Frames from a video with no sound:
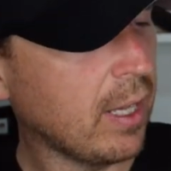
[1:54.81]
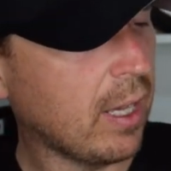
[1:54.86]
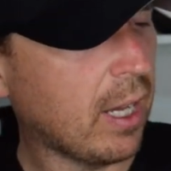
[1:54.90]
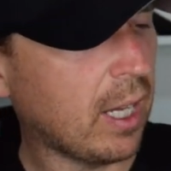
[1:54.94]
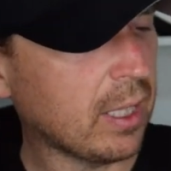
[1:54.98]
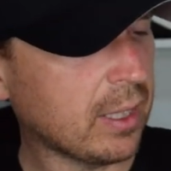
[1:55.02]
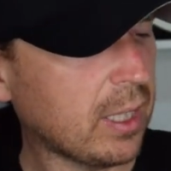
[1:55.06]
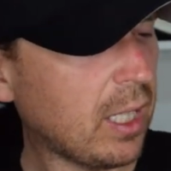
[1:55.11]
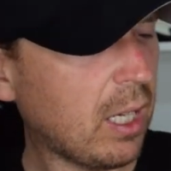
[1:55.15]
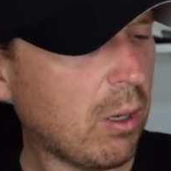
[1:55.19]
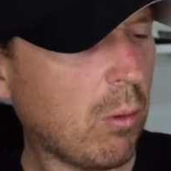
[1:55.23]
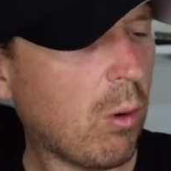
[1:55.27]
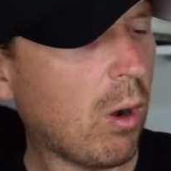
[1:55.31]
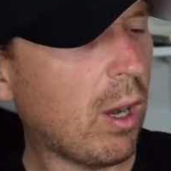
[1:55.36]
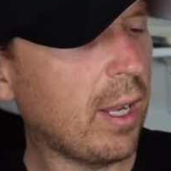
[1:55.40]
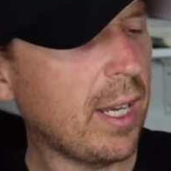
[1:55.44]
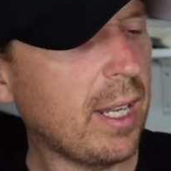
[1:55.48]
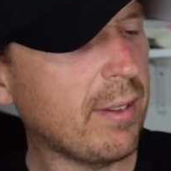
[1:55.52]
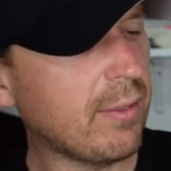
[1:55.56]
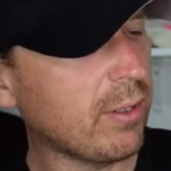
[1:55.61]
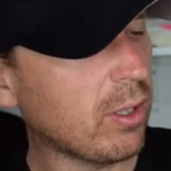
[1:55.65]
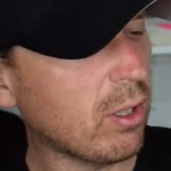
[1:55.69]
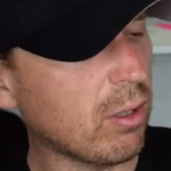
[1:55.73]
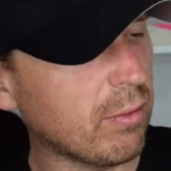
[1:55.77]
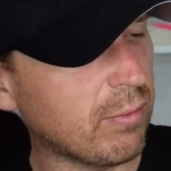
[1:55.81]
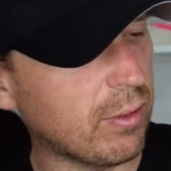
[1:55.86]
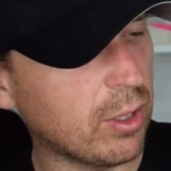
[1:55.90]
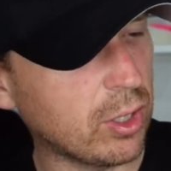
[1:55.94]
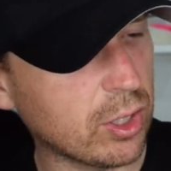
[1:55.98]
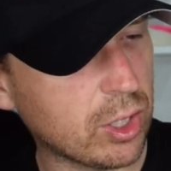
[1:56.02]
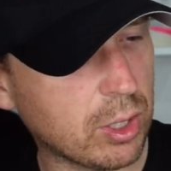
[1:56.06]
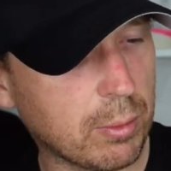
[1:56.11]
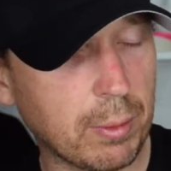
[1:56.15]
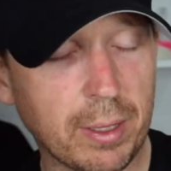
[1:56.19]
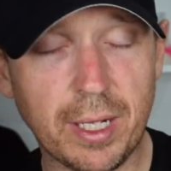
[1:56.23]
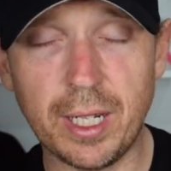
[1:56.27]
don't know why I never got
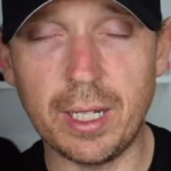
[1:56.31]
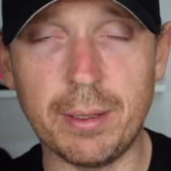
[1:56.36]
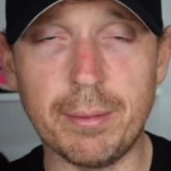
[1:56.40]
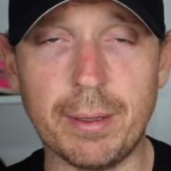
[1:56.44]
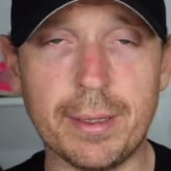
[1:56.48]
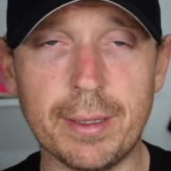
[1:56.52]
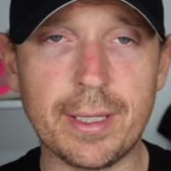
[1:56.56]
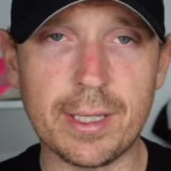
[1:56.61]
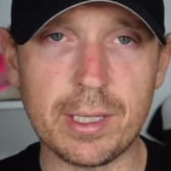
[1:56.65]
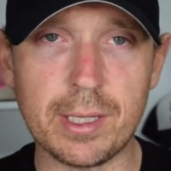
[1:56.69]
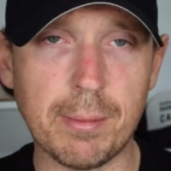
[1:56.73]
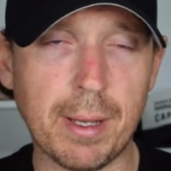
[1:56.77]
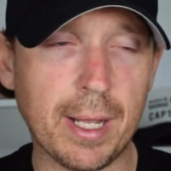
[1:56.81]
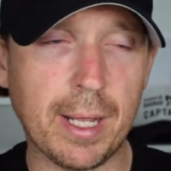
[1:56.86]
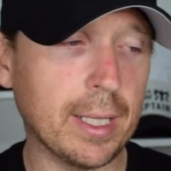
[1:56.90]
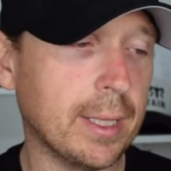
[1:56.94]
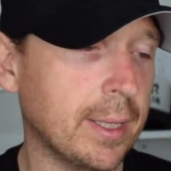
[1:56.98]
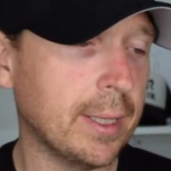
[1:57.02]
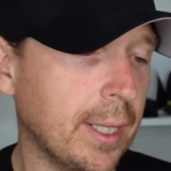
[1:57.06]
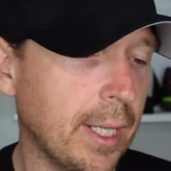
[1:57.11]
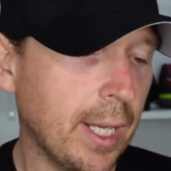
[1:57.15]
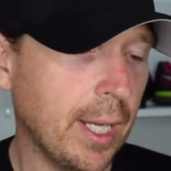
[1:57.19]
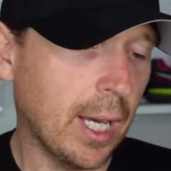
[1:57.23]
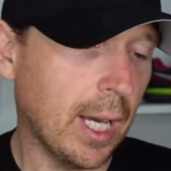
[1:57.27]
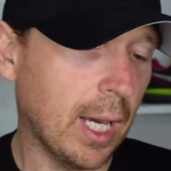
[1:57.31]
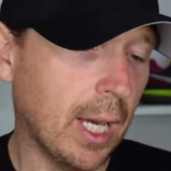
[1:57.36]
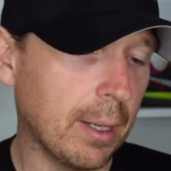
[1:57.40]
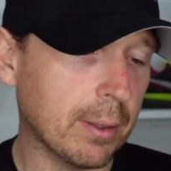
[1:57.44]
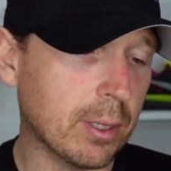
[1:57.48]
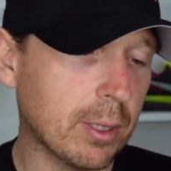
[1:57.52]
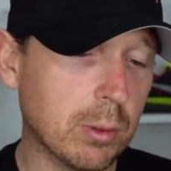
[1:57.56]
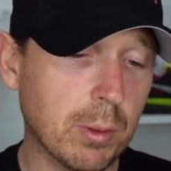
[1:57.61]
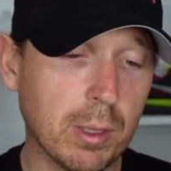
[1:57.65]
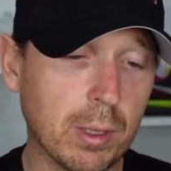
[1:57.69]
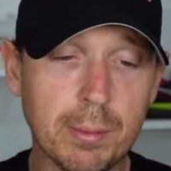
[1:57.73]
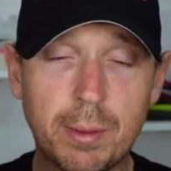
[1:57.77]
version 1. Anyway, it doesn't matter,
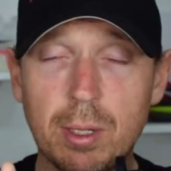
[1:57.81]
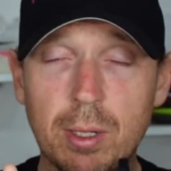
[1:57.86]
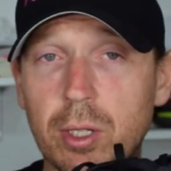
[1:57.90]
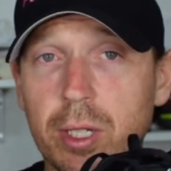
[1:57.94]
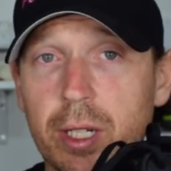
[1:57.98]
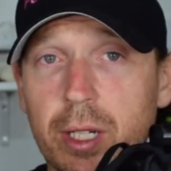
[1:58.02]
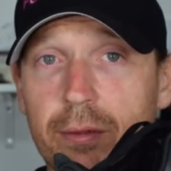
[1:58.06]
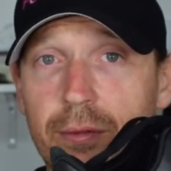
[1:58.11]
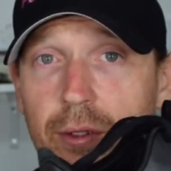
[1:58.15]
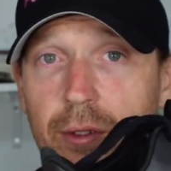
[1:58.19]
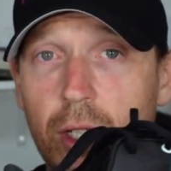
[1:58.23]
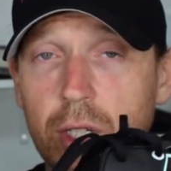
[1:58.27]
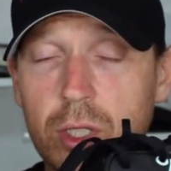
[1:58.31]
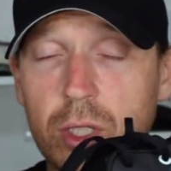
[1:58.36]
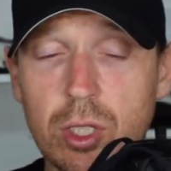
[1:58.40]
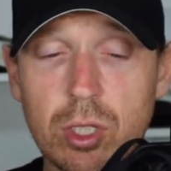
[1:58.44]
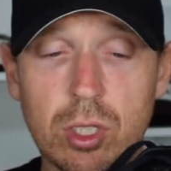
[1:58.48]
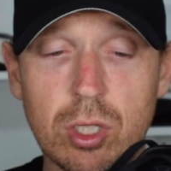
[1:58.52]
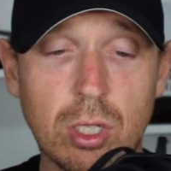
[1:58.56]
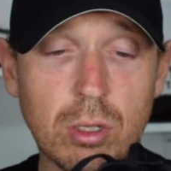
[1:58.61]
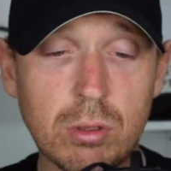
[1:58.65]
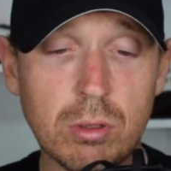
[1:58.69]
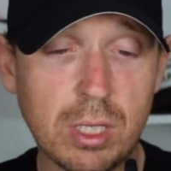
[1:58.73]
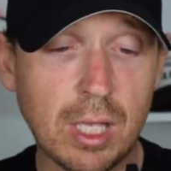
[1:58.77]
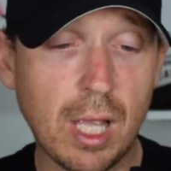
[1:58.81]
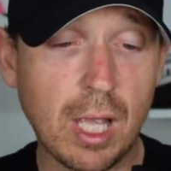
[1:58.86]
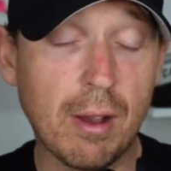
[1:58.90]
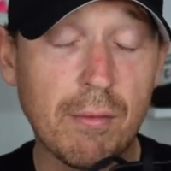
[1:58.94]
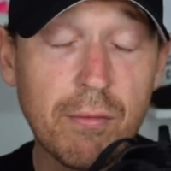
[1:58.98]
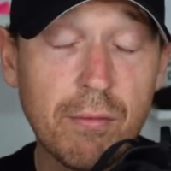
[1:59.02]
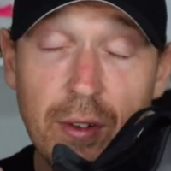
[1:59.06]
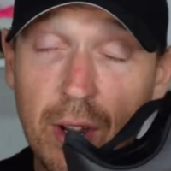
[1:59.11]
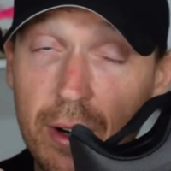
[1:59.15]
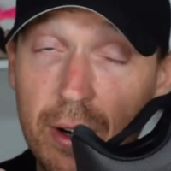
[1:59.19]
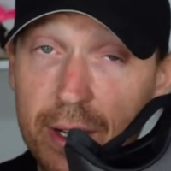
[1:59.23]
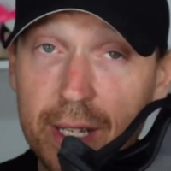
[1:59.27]
because we're going to be looking at version 2 today.
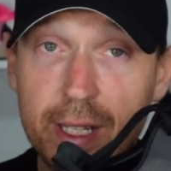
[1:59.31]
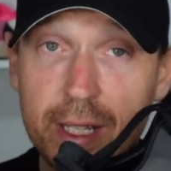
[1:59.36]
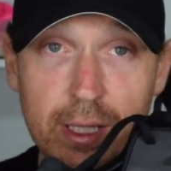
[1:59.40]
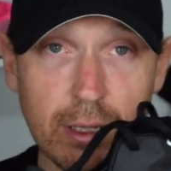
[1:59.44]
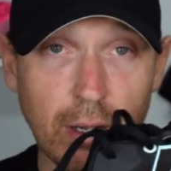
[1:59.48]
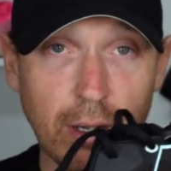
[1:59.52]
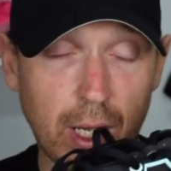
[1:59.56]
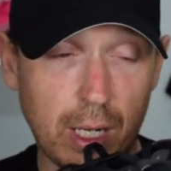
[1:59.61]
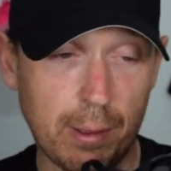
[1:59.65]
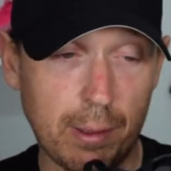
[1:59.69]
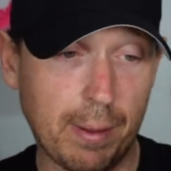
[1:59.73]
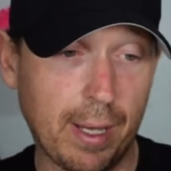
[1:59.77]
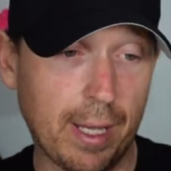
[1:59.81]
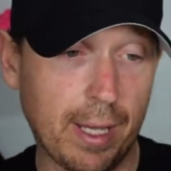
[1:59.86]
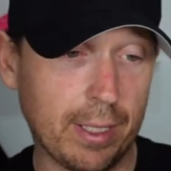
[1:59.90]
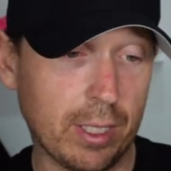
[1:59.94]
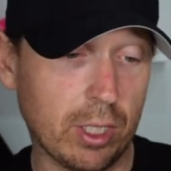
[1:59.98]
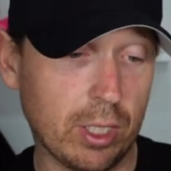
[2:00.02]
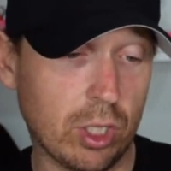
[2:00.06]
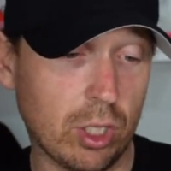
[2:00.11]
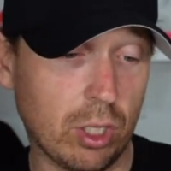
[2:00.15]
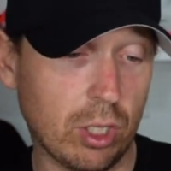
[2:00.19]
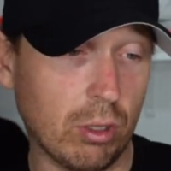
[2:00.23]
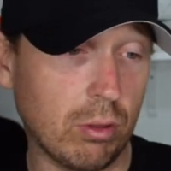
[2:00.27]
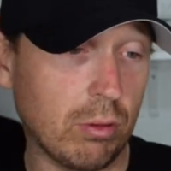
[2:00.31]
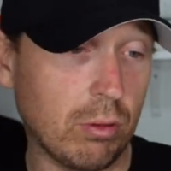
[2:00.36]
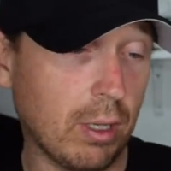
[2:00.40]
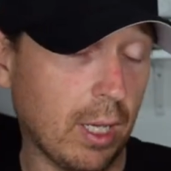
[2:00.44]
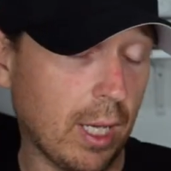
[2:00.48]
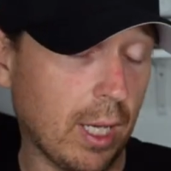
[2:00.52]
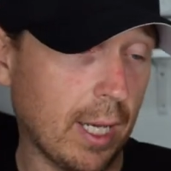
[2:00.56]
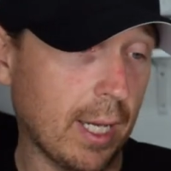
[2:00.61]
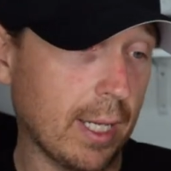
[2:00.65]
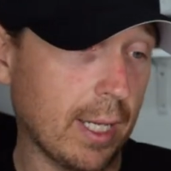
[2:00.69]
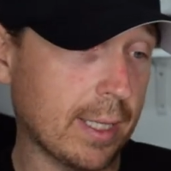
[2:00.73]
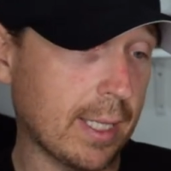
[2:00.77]
I'm very excited about this shoe,
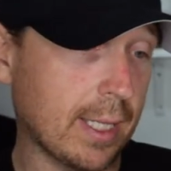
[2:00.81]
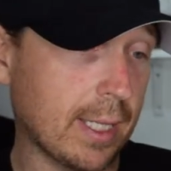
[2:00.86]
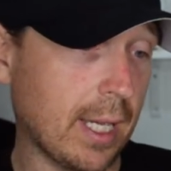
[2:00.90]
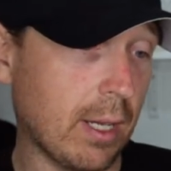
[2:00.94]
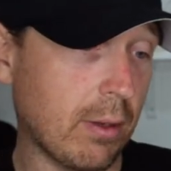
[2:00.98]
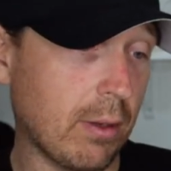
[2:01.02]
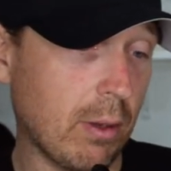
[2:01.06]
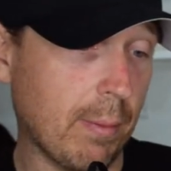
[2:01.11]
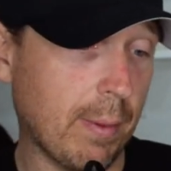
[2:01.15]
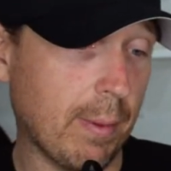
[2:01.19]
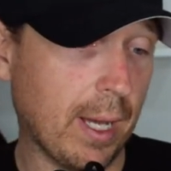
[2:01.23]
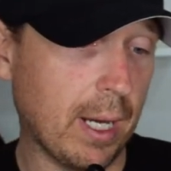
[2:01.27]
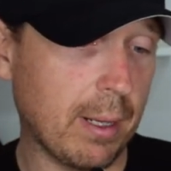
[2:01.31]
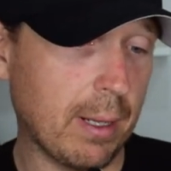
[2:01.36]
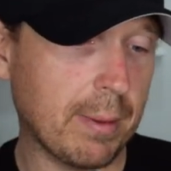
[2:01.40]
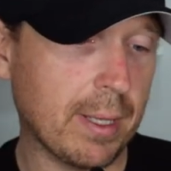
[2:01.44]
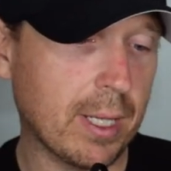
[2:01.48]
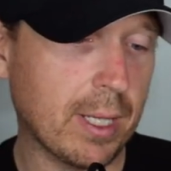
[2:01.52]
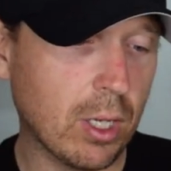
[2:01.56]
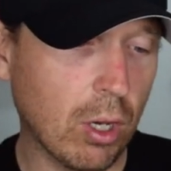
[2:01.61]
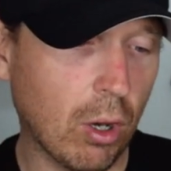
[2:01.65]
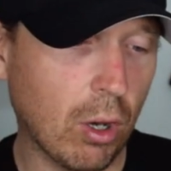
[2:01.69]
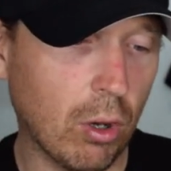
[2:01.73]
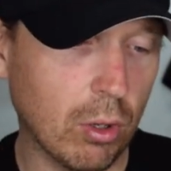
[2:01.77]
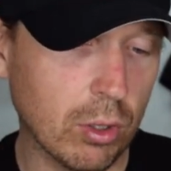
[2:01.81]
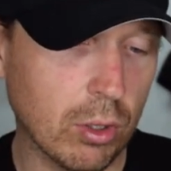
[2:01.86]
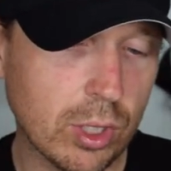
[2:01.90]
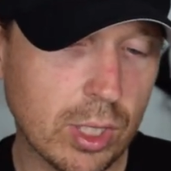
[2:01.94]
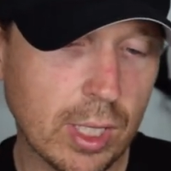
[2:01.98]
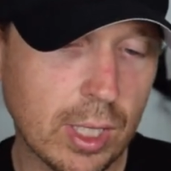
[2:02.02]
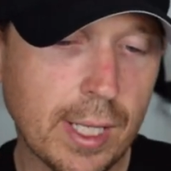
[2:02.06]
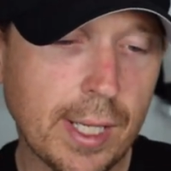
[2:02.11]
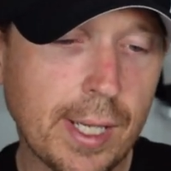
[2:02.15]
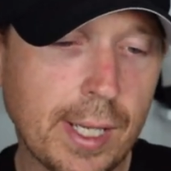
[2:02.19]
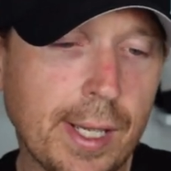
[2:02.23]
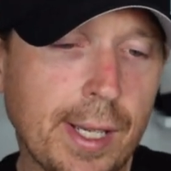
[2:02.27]
to tell you about it, because
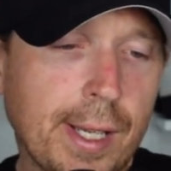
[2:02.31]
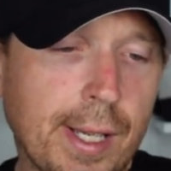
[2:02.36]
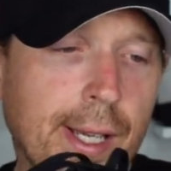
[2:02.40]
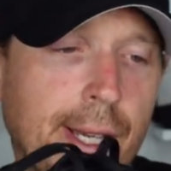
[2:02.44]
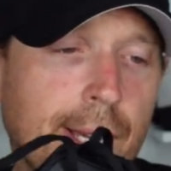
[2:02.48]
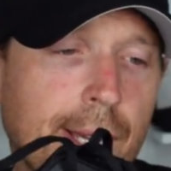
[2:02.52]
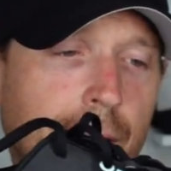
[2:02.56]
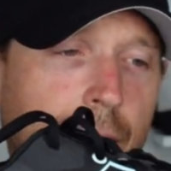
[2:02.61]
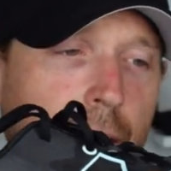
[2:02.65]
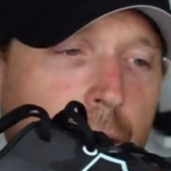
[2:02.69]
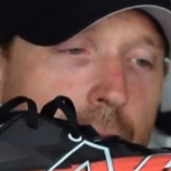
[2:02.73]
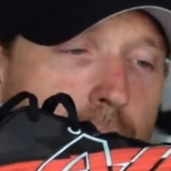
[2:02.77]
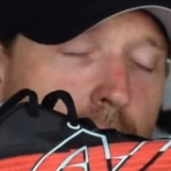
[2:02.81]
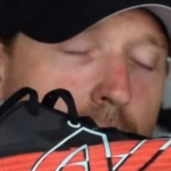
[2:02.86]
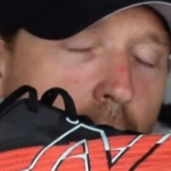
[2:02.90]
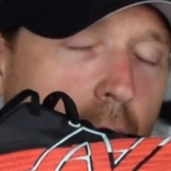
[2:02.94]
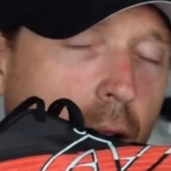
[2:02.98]
it's a